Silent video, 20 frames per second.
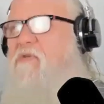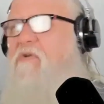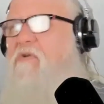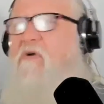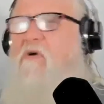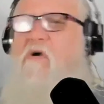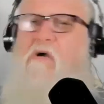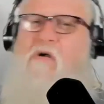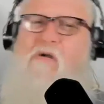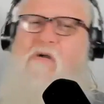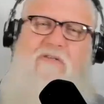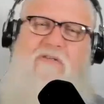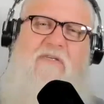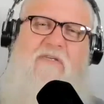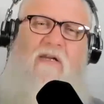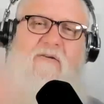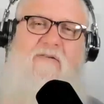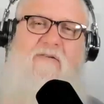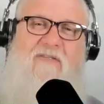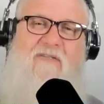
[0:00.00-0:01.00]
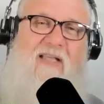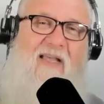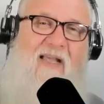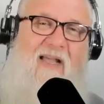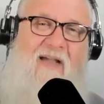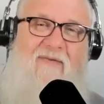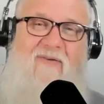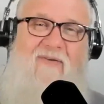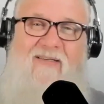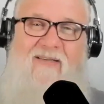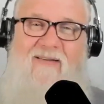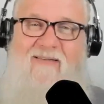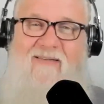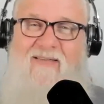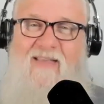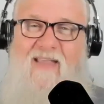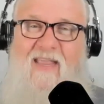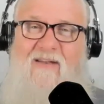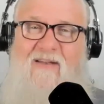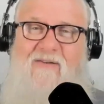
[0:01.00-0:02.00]
Jules. It's like I was
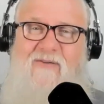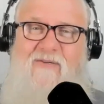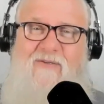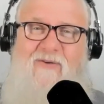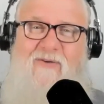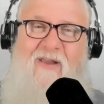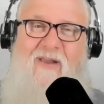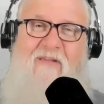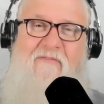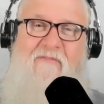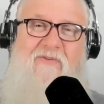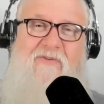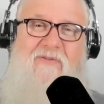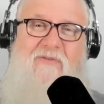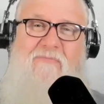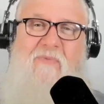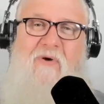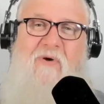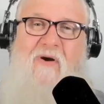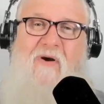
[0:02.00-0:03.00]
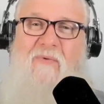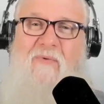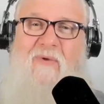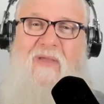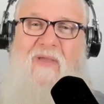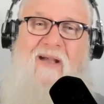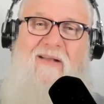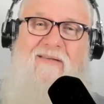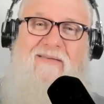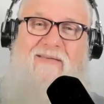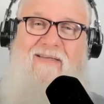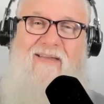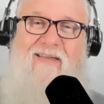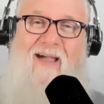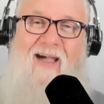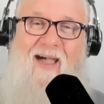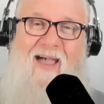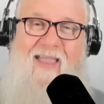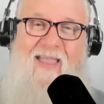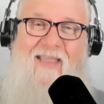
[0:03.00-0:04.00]
just eat and drink, for tomorrow we are to
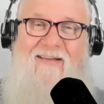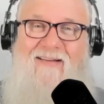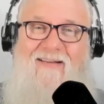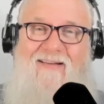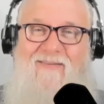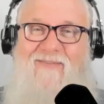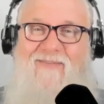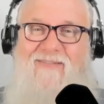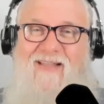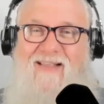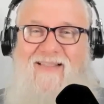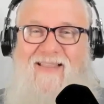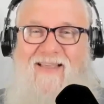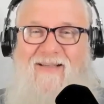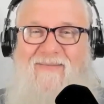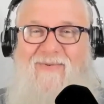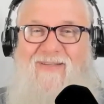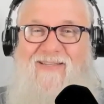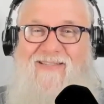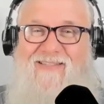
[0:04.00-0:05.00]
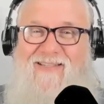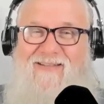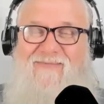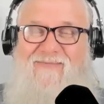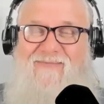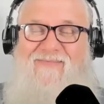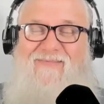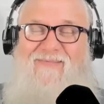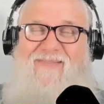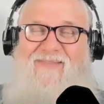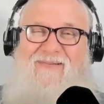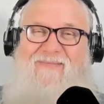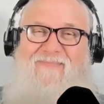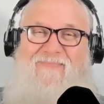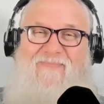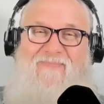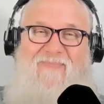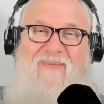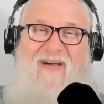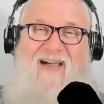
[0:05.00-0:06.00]
die. It was like that was
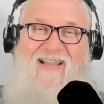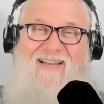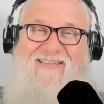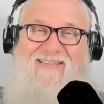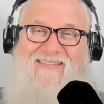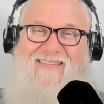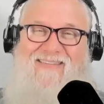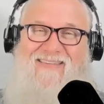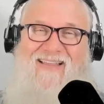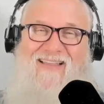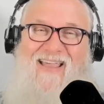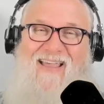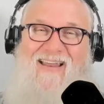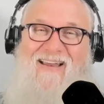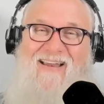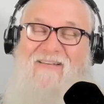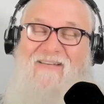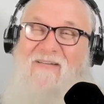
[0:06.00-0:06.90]
the mindset.